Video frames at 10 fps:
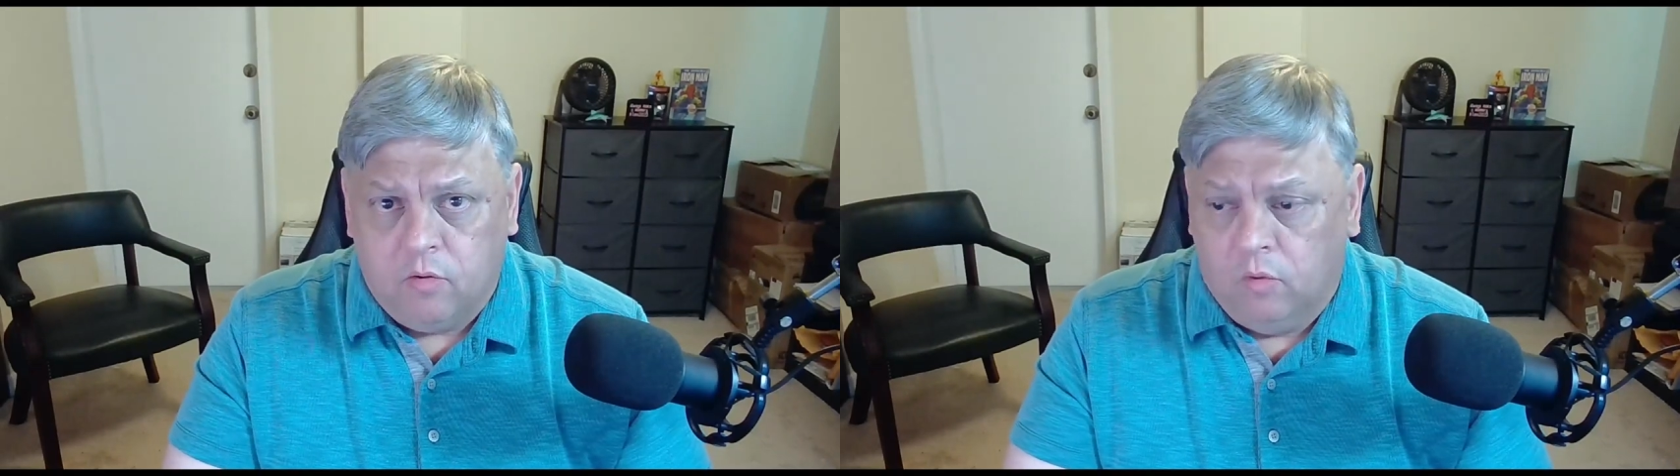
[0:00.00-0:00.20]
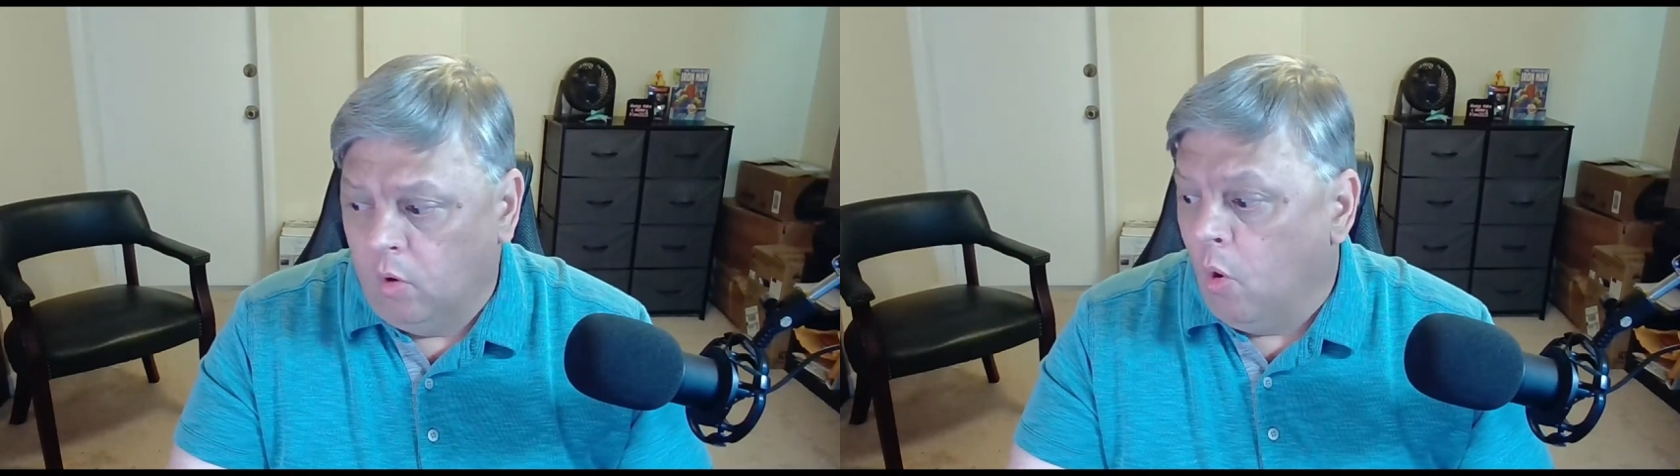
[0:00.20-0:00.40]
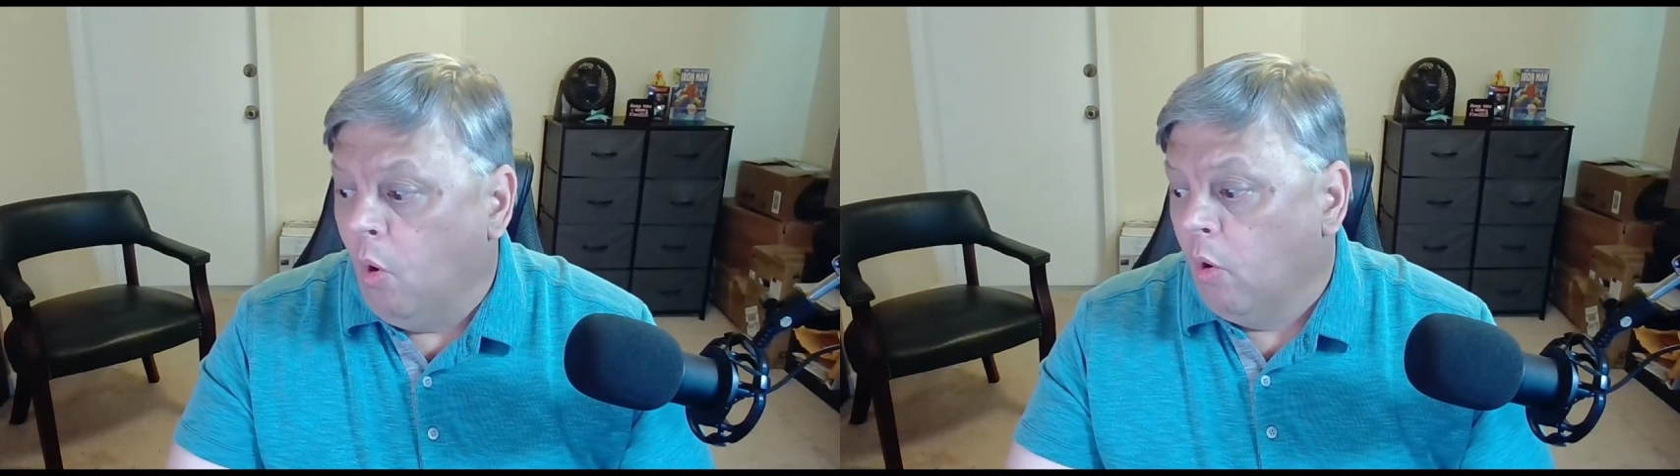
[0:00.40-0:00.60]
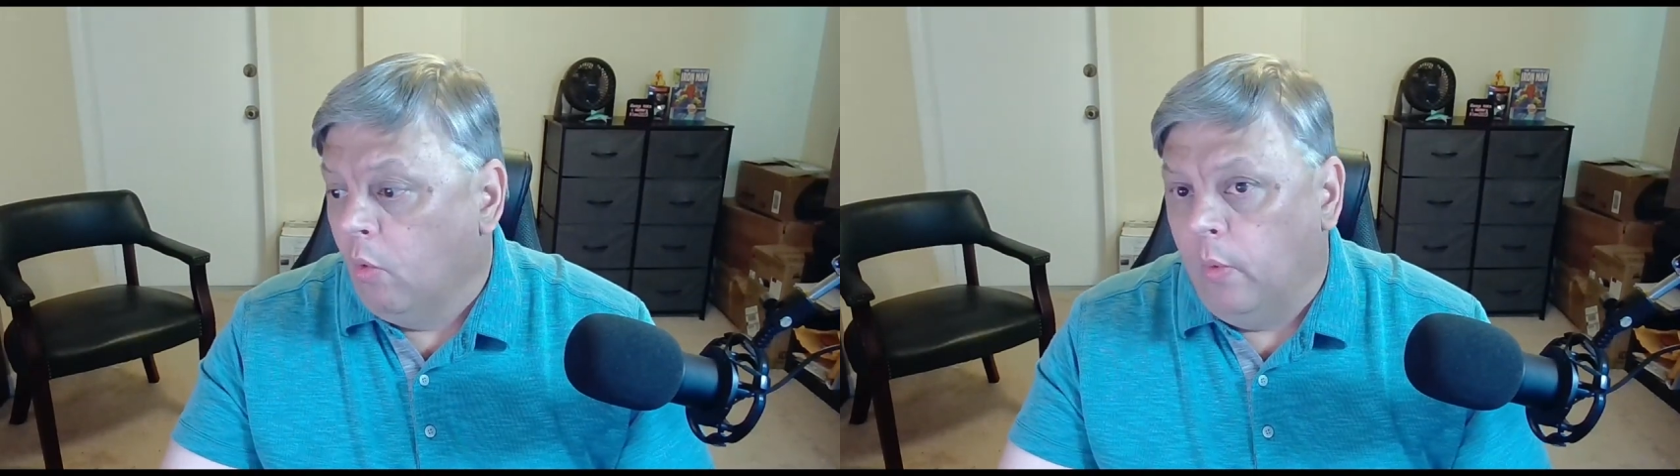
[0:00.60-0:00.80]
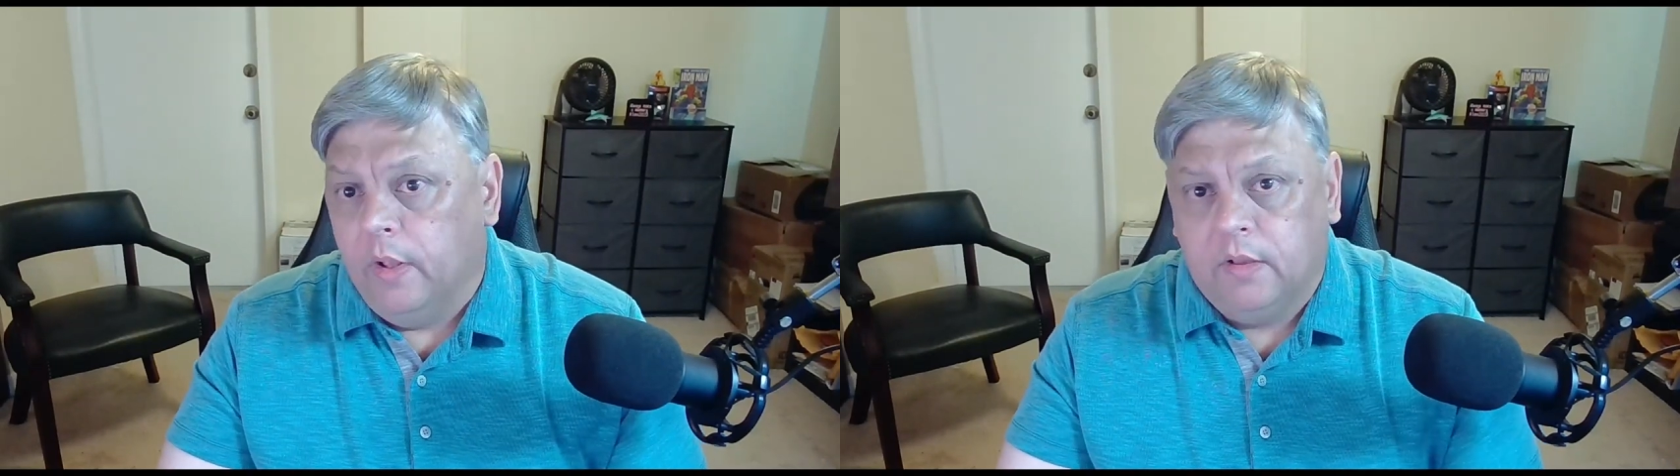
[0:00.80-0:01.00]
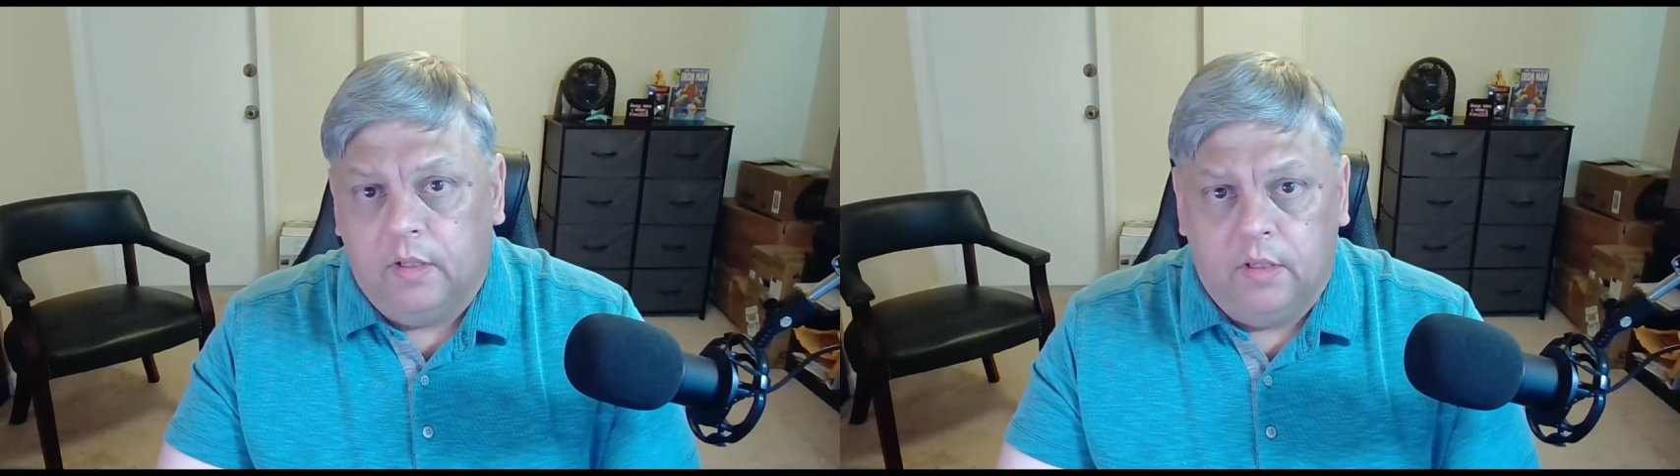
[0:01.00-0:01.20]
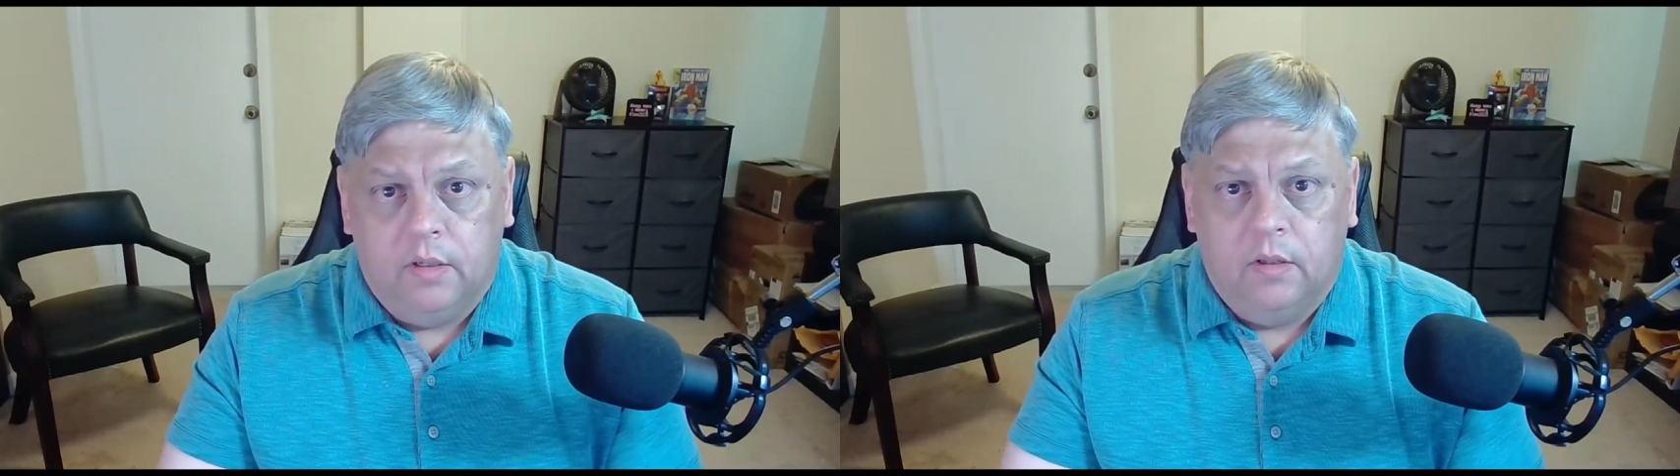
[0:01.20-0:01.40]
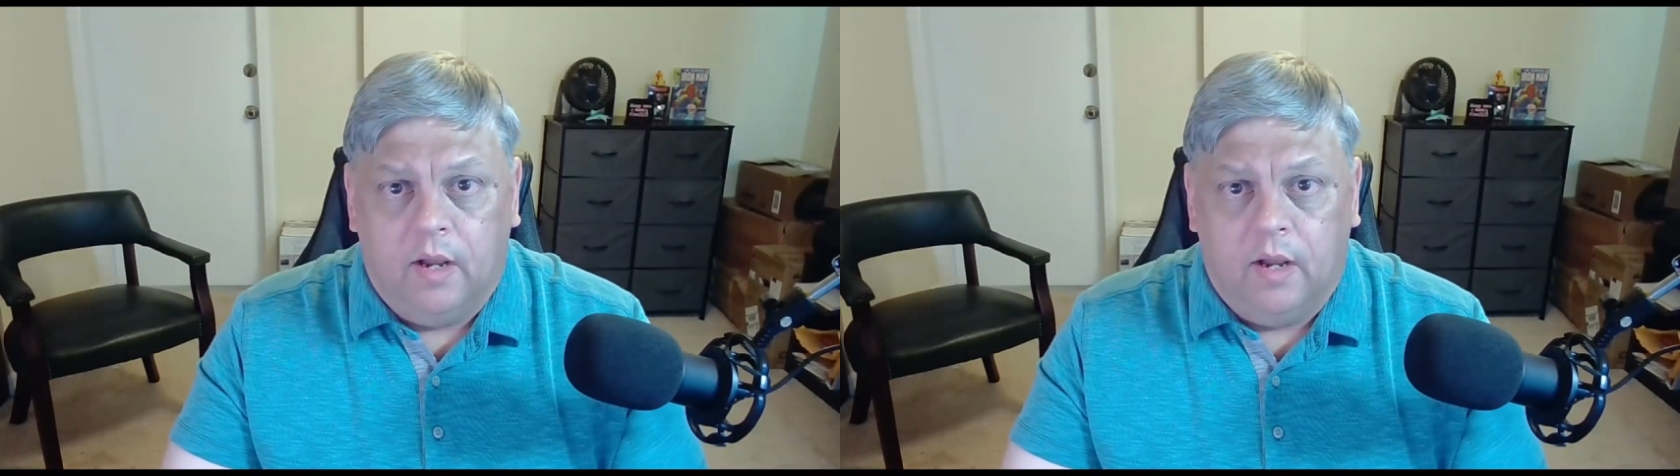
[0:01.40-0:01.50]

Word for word: cooler or with the